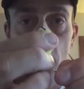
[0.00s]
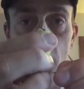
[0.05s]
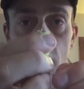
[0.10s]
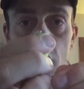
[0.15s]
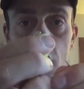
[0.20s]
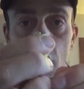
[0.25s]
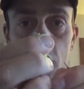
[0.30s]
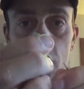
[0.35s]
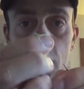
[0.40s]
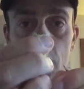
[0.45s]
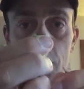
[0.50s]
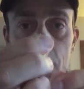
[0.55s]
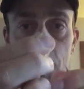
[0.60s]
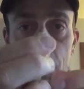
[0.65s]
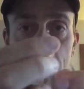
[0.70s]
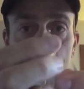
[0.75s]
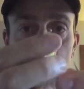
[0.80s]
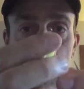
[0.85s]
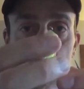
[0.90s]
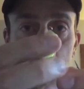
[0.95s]
just up to the
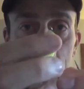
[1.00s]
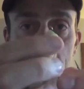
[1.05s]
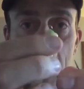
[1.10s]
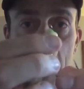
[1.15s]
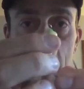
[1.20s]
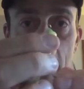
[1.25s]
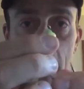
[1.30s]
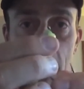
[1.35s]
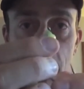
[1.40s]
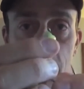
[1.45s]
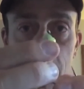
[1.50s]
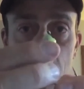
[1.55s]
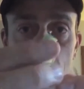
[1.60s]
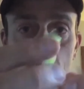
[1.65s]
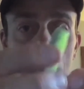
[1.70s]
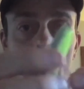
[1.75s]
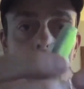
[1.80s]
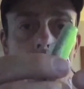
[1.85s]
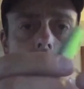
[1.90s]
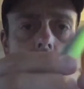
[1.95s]
second there, like
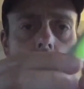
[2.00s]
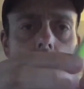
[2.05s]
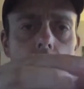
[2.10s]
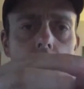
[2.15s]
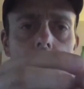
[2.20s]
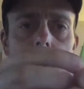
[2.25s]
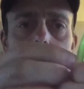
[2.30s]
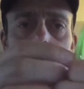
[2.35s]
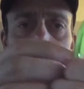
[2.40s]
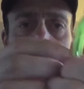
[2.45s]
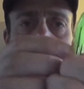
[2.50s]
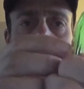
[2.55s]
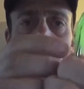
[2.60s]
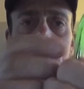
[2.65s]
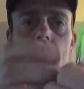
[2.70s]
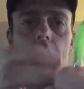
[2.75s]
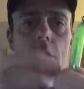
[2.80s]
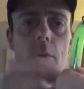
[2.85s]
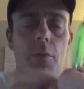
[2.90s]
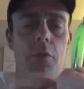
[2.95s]
so. So it
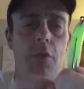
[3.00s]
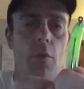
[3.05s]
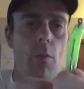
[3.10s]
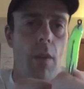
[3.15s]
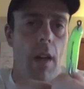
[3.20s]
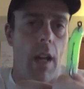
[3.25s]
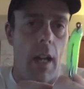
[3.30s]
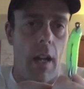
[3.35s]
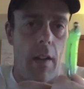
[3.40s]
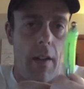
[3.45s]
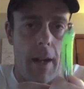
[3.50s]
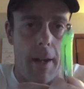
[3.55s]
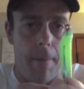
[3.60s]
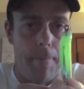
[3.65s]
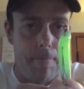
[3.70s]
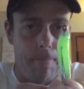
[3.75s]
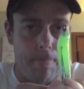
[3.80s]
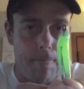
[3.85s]
ends up somewhere like that,